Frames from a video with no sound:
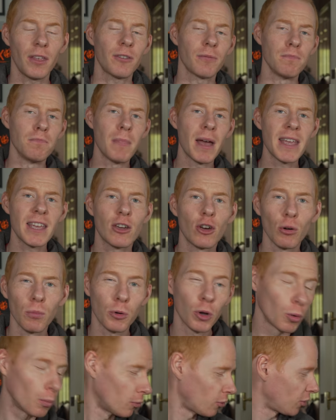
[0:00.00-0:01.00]
This makeup
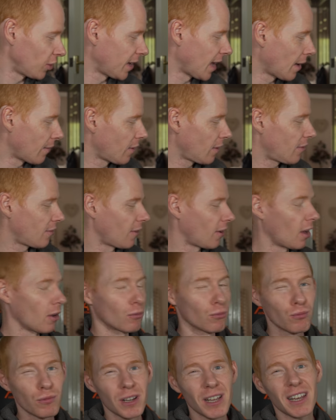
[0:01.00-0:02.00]
comes together for a
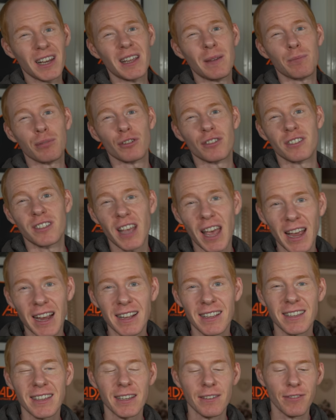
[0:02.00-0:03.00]
really
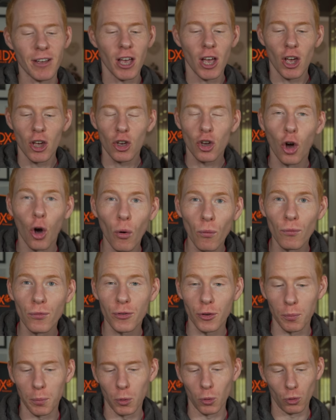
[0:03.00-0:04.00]
protective,
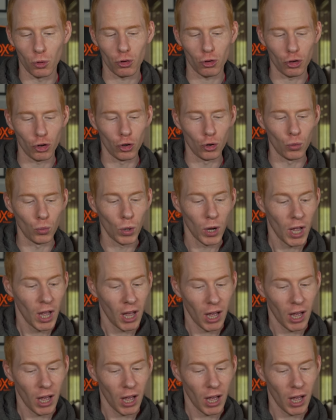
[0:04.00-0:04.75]
comfortable shoe.